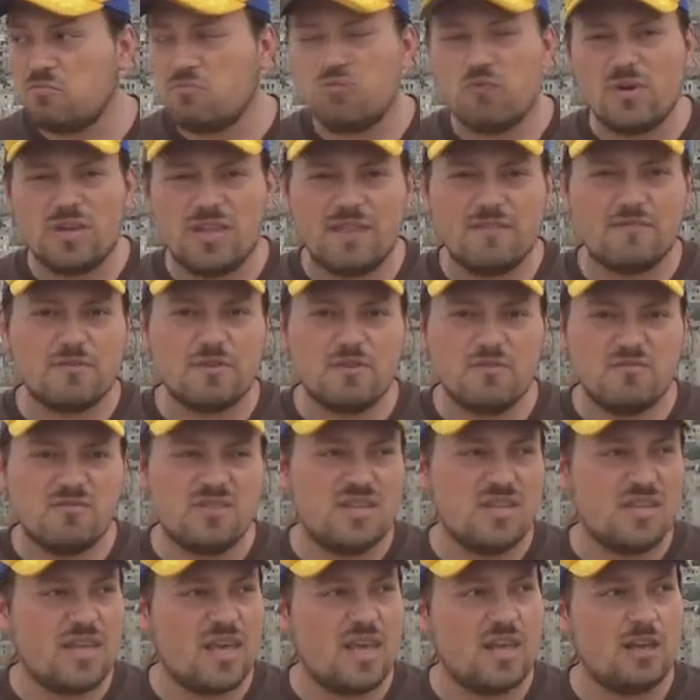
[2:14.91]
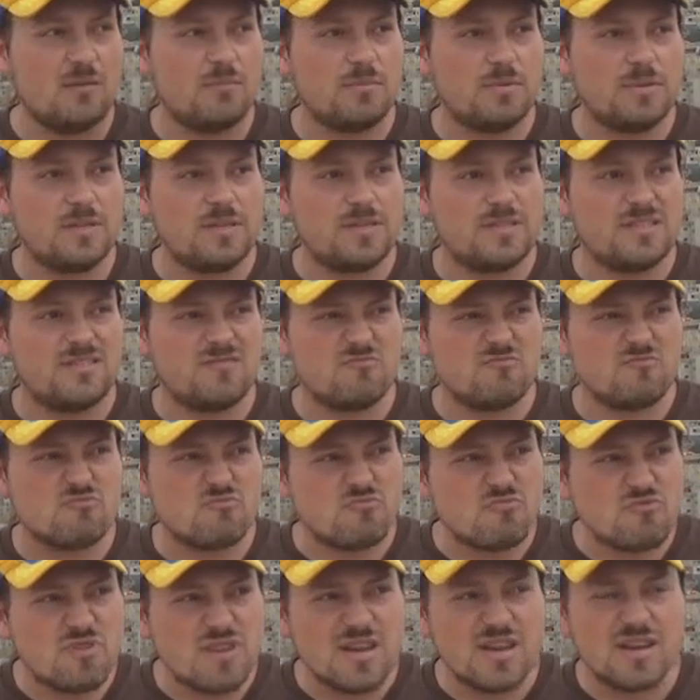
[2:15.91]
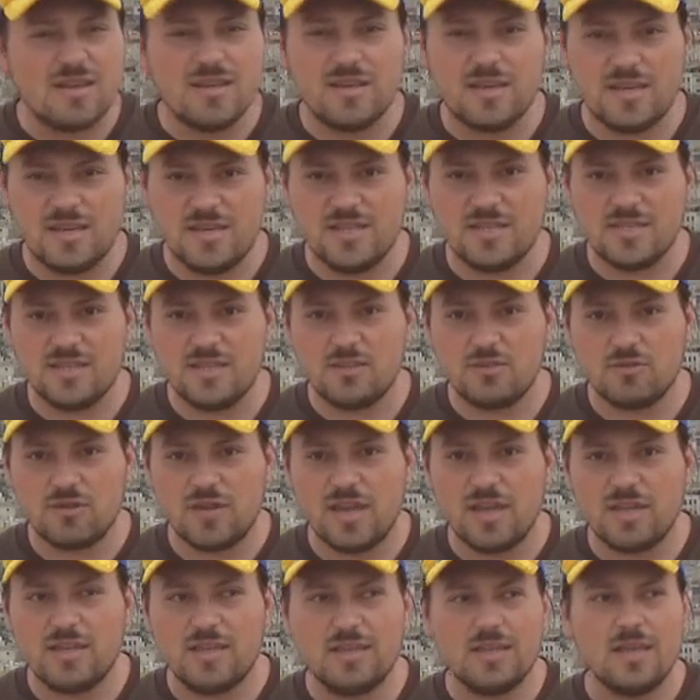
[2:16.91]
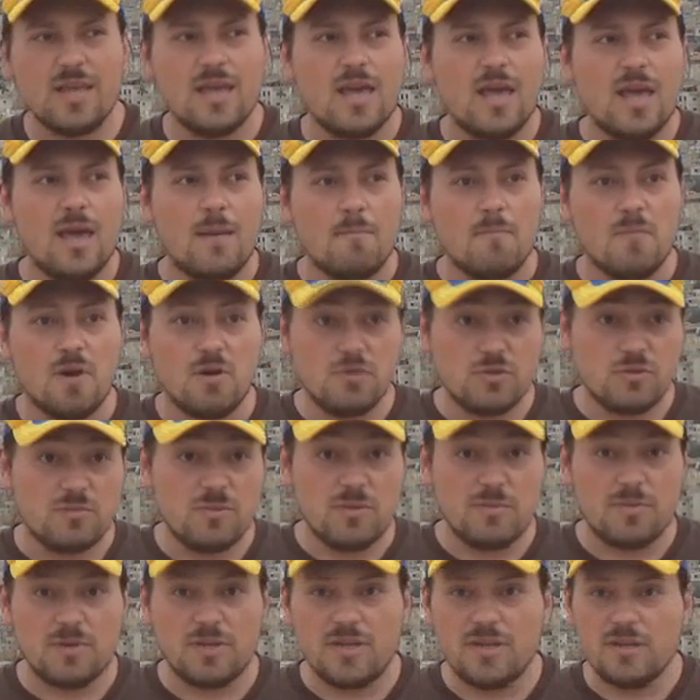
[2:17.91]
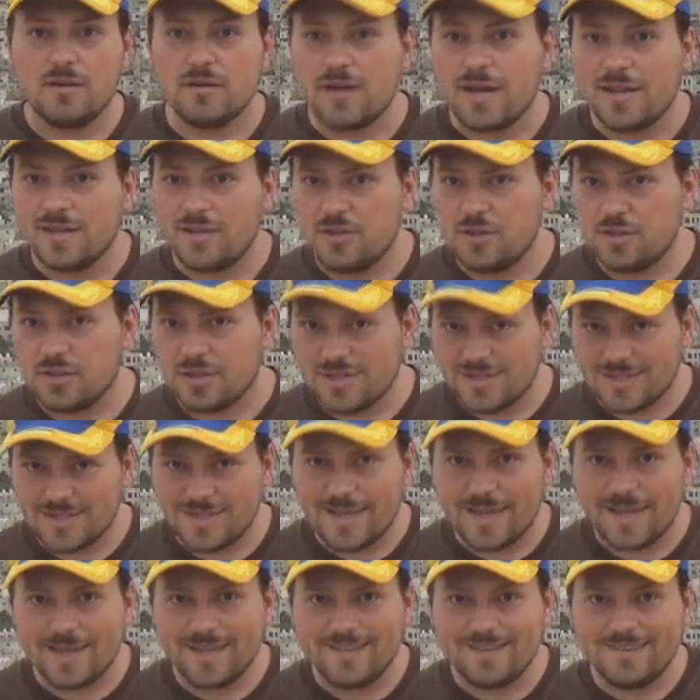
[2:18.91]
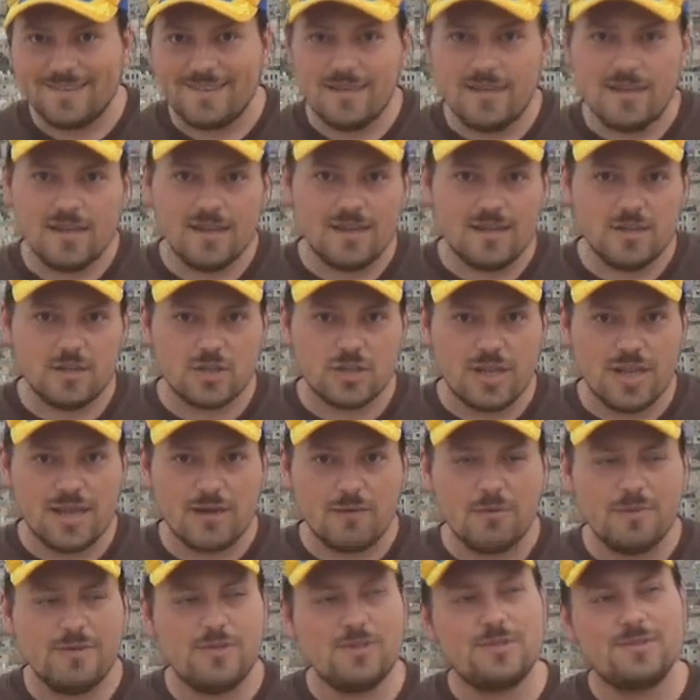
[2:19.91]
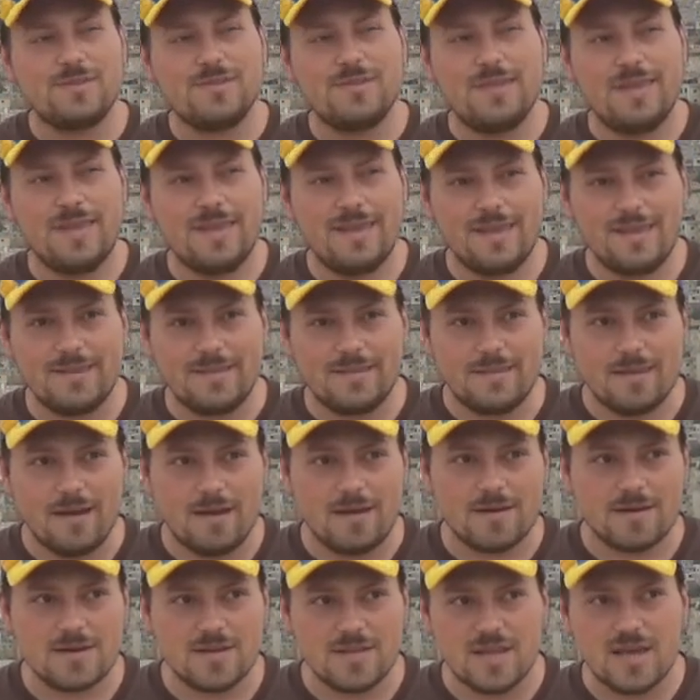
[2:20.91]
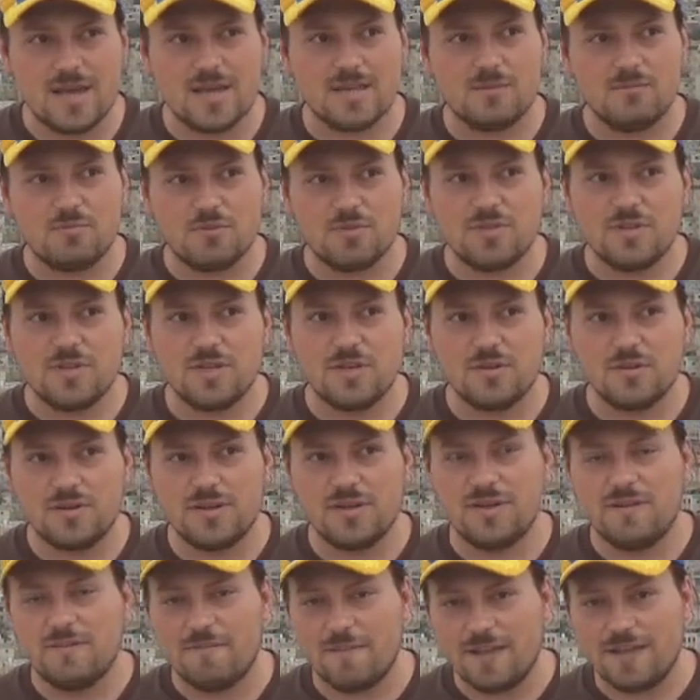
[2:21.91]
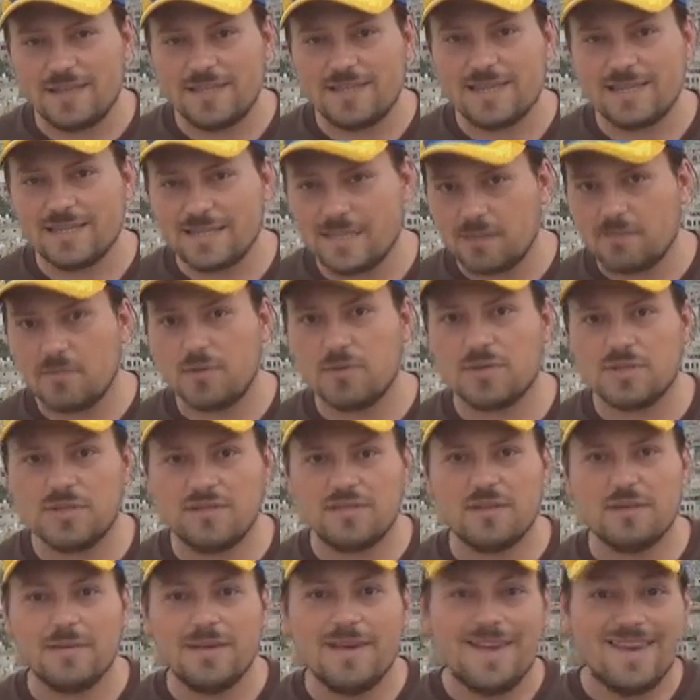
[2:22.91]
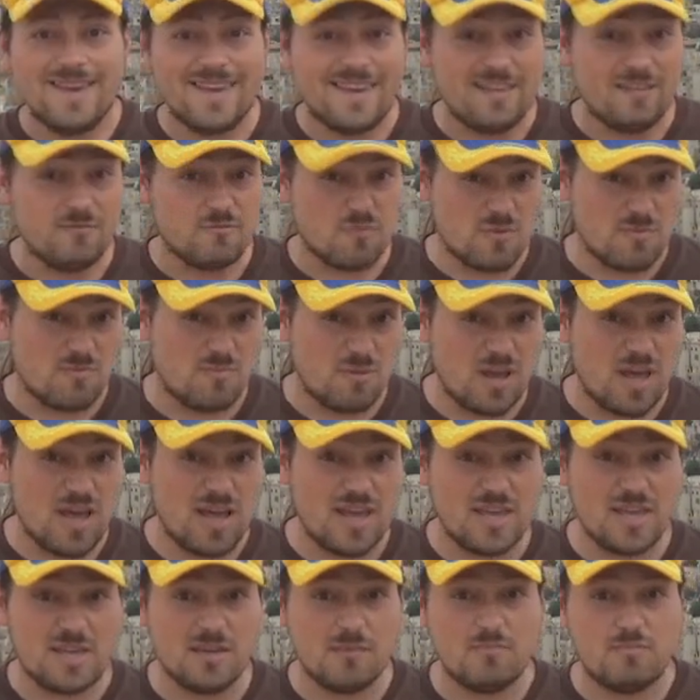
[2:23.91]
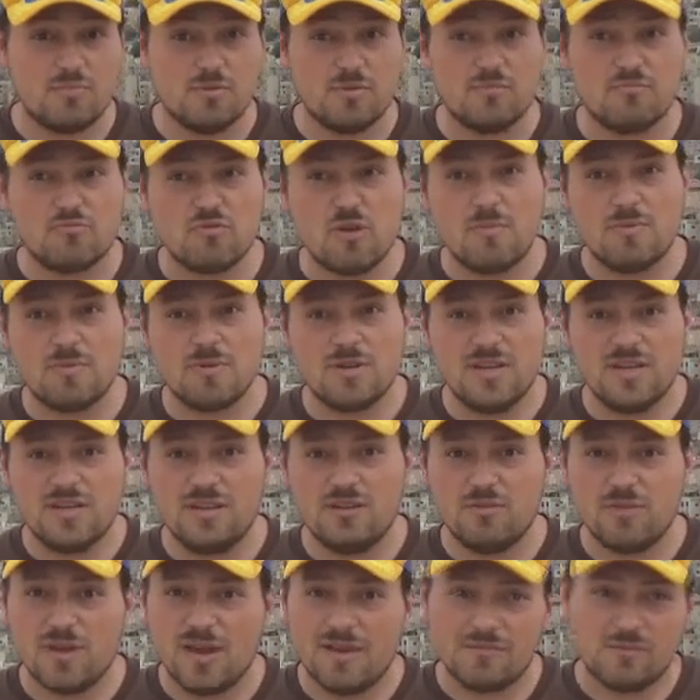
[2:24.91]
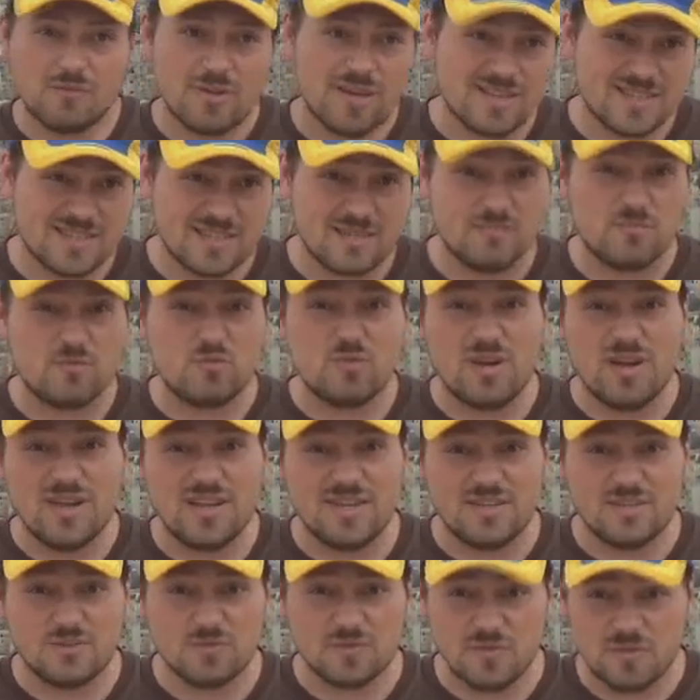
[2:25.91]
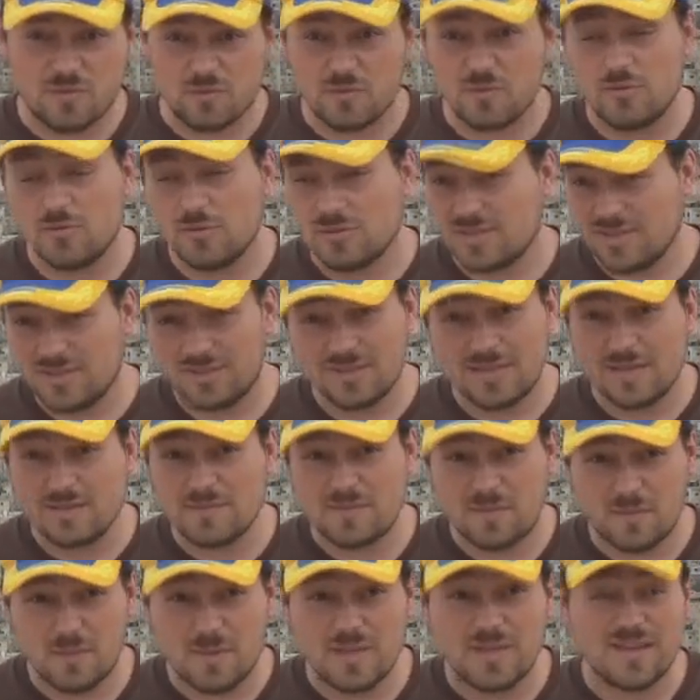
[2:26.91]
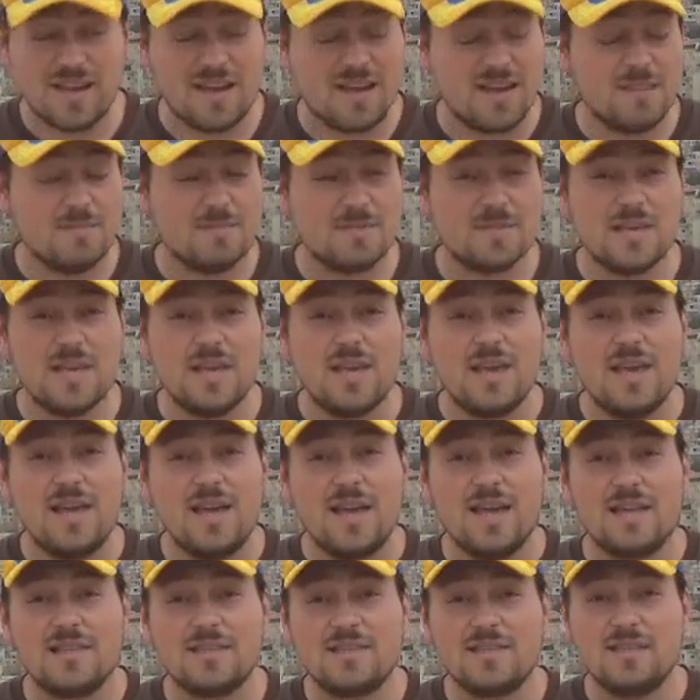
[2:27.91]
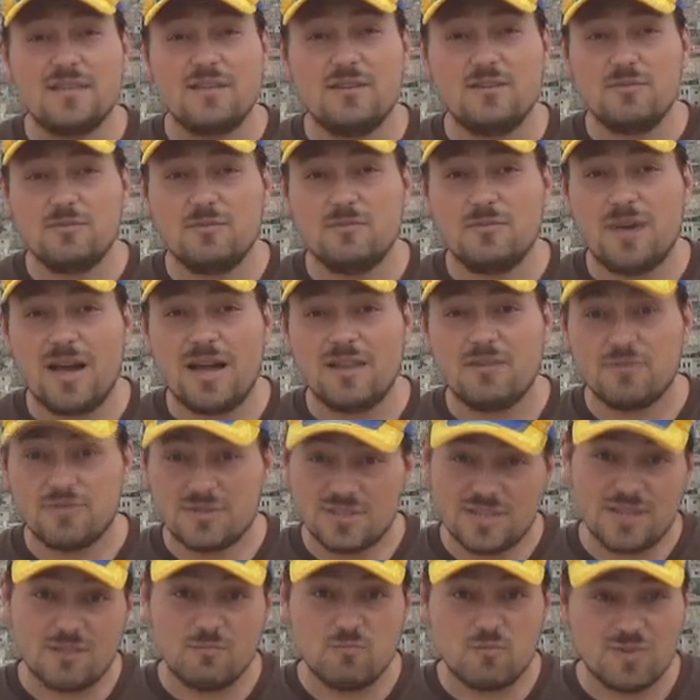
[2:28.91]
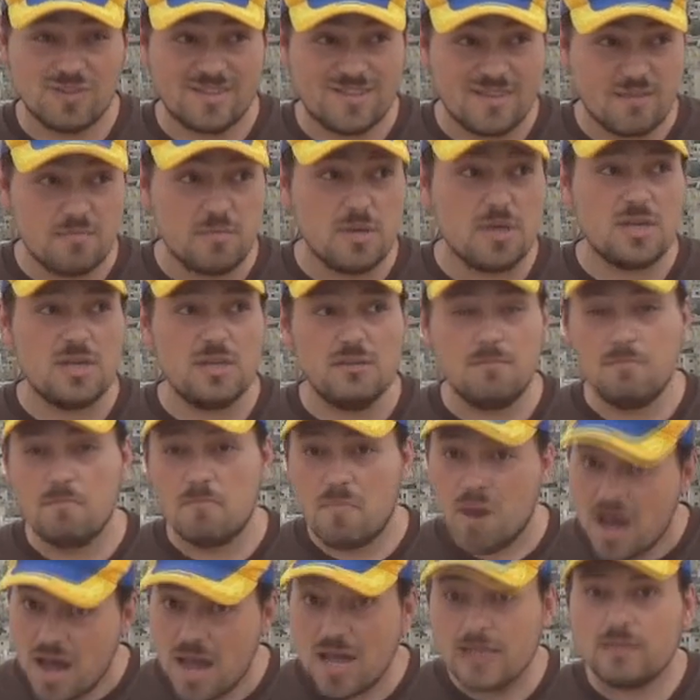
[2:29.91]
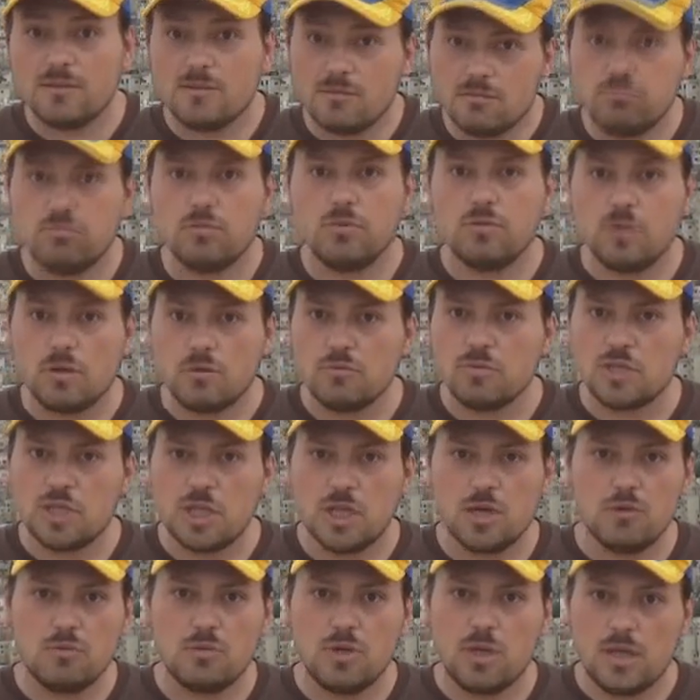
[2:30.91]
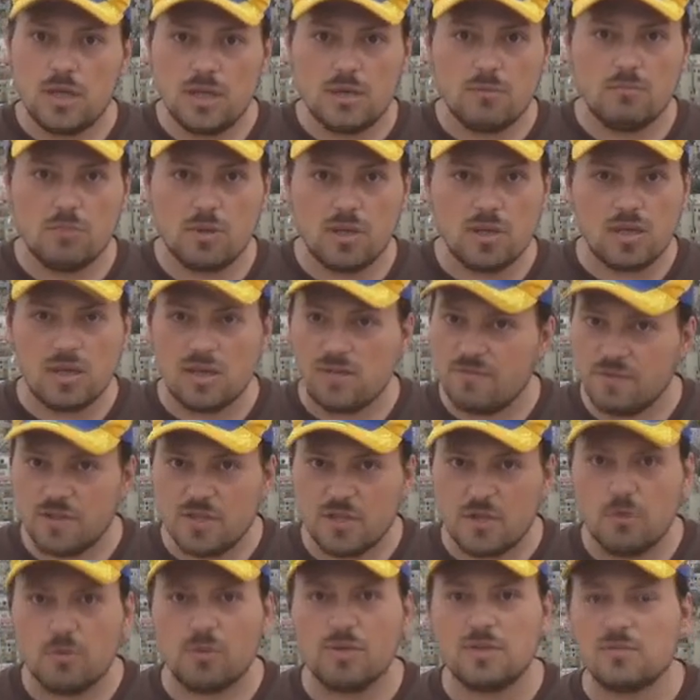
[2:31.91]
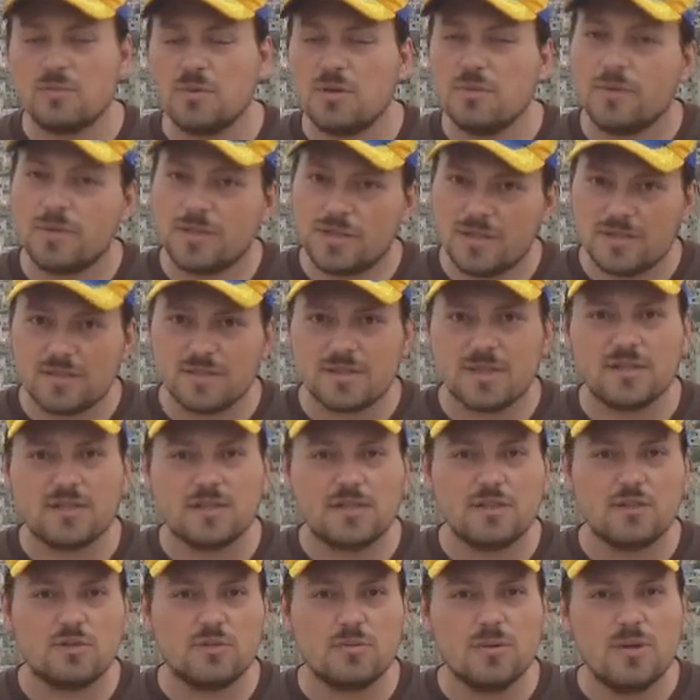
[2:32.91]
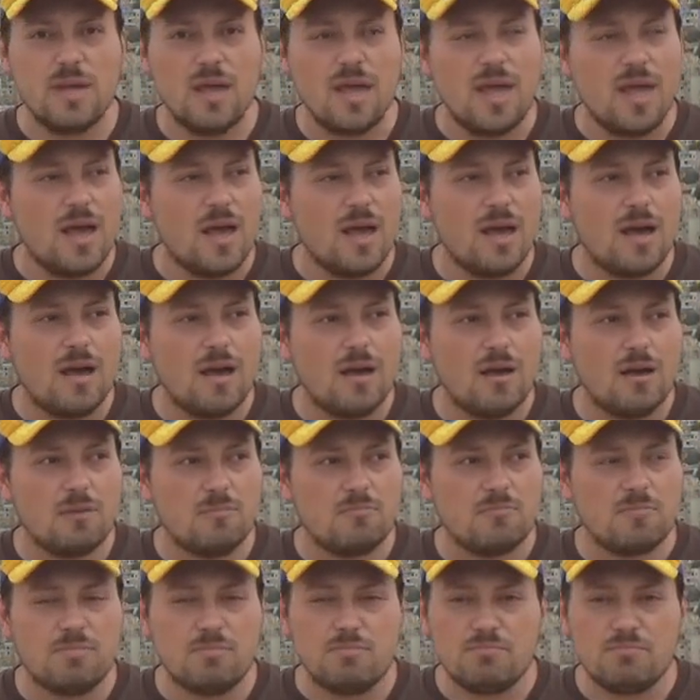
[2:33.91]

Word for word: whenever you need help it's really easy to get it most people here understand the English language they are not particularly fantastic most of them in replying properly you have to ask them twice or, throw, or sometimes three times until you understand what they mean but you know slowly even the older people they're starting to uh,